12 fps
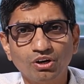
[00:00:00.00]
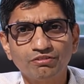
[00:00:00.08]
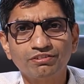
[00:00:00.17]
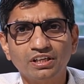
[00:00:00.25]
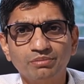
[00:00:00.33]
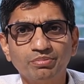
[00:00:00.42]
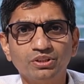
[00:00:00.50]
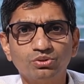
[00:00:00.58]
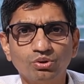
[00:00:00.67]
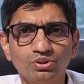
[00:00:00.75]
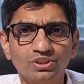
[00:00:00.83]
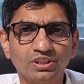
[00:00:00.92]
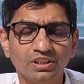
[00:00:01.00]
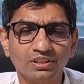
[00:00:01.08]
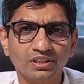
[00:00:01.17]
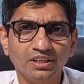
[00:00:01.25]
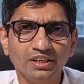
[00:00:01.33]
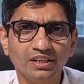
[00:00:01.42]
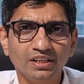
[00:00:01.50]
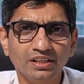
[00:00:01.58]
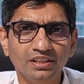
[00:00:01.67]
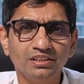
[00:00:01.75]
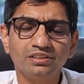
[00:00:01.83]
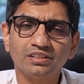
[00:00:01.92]
of herpes zoster
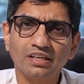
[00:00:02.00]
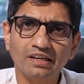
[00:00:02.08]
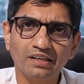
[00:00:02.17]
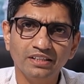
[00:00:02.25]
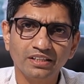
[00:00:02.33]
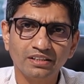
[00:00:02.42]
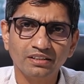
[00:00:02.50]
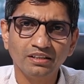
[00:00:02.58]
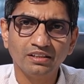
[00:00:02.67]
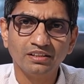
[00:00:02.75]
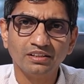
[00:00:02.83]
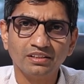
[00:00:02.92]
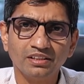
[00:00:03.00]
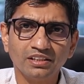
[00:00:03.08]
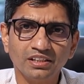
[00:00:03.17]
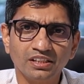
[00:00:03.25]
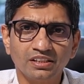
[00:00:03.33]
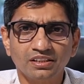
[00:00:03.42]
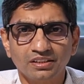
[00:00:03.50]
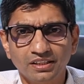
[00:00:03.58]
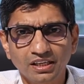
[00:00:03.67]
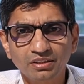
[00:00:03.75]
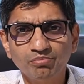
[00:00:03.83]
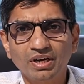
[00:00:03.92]
is clinical,
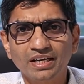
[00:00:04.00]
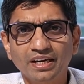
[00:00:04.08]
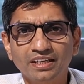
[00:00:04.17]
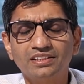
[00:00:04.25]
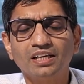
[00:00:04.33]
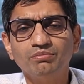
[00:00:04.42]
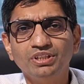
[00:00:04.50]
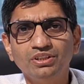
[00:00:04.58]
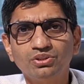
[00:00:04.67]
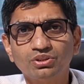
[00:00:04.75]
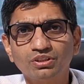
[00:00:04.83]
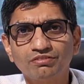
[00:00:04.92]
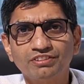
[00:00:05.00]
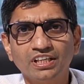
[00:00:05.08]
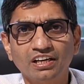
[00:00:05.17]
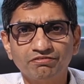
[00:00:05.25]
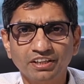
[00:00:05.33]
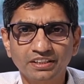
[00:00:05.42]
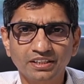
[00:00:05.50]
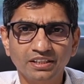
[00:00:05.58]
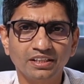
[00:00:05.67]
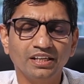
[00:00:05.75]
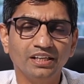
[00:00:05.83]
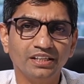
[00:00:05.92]
done by examination of the
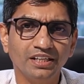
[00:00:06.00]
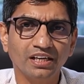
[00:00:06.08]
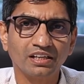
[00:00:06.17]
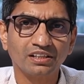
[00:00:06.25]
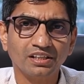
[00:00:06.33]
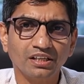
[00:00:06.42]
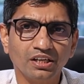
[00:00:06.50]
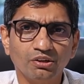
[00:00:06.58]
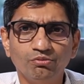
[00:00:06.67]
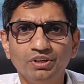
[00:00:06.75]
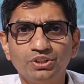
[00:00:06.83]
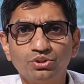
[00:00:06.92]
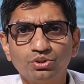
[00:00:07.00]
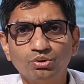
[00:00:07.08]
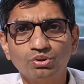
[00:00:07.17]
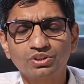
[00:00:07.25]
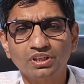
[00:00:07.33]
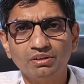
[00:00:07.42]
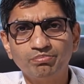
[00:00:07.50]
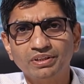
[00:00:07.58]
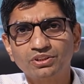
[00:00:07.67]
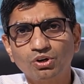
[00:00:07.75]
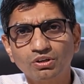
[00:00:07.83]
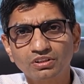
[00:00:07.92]
affected area, which shows a
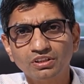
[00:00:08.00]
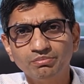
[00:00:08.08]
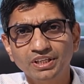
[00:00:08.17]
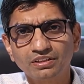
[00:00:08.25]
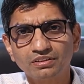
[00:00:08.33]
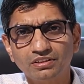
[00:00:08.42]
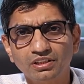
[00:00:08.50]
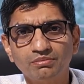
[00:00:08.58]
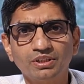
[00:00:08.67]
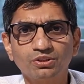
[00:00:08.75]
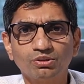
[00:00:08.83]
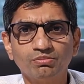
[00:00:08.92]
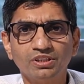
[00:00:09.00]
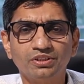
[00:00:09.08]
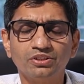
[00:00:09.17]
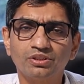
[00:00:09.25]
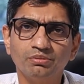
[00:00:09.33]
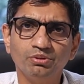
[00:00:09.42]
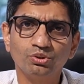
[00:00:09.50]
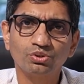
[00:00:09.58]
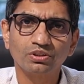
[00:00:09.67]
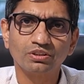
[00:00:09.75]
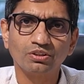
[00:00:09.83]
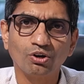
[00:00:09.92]
pathognomic dermatomal
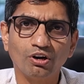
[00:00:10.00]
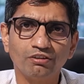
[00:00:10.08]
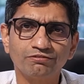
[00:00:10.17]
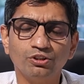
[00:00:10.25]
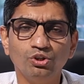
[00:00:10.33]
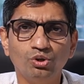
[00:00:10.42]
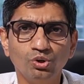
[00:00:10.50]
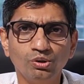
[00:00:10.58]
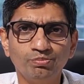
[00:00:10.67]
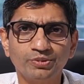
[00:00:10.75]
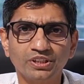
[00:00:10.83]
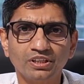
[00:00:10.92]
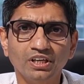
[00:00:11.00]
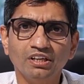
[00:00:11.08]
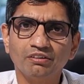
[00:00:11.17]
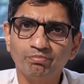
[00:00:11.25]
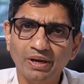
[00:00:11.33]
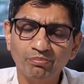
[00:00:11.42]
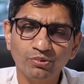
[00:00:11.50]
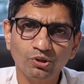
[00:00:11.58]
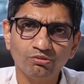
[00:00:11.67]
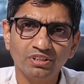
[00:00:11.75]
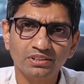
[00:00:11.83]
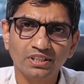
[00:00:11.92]
distribution of grouped
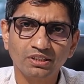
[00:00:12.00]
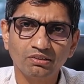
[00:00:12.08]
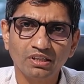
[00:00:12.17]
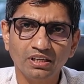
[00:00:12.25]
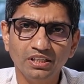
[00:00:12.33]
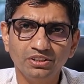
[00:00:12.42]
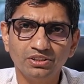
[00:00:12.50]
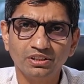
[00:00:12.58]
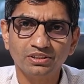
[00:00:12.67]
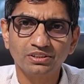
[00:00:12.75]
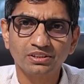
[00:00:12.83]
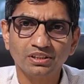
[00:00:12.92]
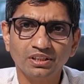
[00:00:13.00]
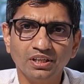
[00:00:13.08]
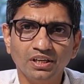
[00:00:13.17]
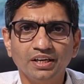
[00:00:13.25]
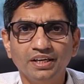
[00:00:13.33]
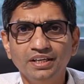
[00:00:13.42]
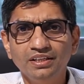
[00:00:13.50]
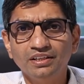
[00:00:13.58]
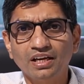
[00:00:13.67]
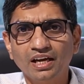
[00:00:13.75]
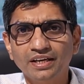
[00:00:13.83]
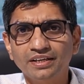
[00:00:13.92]
papulovesicular lesions
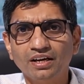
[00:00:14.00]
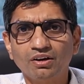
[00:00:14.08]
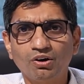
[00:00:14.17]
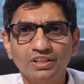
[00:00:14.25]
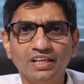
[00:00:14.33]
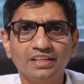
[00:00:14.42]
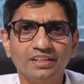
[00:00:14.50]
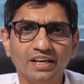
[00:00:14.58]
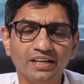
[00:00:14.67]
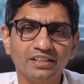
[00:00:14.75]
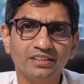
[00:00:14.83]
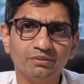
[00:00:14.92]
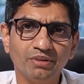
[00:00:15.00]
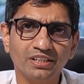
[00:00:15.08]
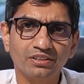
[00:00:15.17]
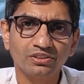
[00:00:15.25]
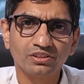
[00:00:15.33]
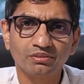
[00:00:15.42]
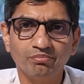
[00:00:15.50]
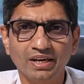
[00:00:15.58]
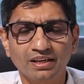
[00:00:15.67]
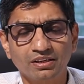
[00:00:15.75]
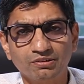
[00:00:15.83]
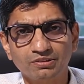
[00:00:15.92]
on an erythematous
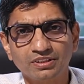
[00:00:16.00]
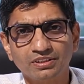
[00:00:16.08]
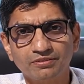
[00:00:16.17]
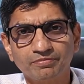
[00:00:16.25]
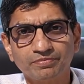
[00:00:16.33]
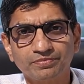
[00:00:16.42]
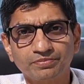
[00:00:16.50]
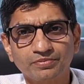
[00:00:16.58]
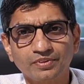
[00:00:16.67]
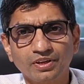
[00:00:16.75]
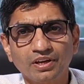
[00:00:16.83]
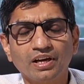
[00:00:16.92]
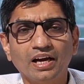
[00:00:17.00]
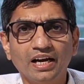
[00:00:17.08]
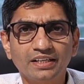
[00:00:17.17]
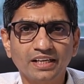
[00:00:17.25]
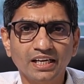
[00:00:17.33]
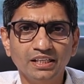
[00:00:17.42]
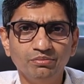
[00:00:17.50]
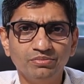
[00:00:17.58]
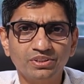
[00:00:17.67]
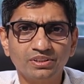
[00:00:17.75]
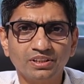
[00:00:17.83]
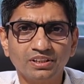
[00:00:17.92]
background. At
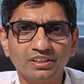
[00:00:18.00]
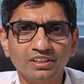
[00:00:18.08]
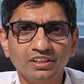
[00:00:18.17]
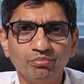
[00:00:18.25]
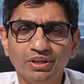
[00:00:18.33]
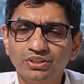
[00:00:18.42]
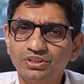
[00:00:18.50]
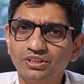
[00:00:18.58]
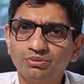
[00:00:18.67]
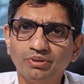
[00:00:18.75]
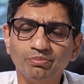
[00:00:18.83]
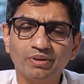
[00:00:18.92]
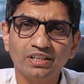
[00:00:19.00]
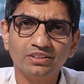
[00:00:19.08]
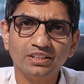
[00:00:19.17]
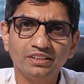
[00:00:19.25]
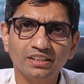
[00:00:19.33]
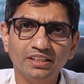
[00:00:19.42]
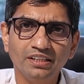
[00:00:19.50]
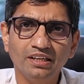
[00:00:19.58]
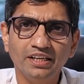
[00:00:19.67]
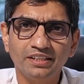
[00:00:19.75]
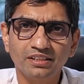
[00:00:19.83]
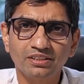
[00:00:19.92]
times, patients may present in
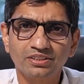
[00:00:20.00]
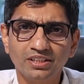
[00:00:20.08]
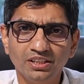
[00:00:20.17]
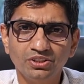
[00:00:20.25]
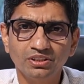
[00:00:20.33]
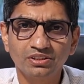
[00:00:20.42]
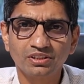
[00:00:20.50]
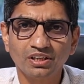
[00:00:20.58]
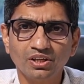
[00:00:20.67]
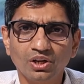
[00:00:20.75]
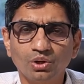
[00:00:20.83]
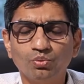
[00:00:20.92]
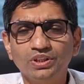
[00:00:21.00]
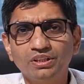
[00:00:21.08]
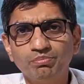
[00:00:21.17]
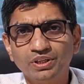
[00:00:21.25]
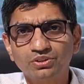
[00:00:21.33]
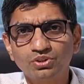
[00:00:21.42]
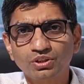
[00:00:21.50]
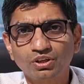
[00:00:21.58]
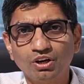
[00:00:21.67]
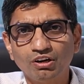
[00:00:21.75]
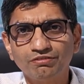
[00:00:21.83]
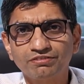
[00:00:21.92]
later stages with a picture
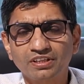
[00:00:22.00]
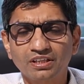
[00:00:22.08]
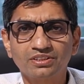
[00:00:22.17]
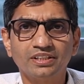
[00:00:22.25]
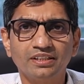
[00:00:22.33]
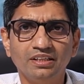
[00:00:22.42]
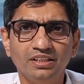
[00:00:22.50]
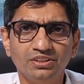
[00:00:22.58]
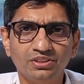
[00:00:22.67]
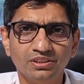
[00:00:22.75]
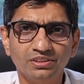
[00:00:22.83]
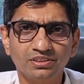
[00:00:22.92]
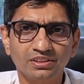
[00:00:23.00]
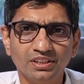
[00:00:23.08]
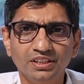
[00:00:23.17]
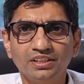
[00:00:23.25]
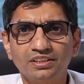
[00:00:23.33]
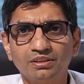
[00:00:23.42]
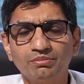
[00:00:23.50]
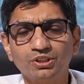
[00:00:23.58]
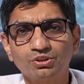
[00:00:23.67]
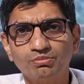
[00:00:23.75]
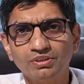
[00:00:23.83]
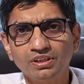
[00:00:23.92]
of crusted lesions in a
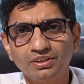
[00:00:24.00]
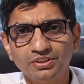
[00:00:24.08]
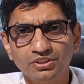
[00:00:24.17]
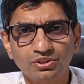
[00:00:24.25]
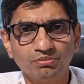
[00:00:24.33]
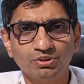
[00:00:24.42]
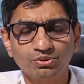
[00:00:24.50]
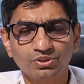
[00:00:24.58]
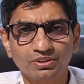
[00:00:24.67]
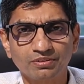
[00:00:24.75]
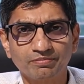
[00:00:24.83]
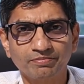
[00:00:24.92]
dermatomal distribution.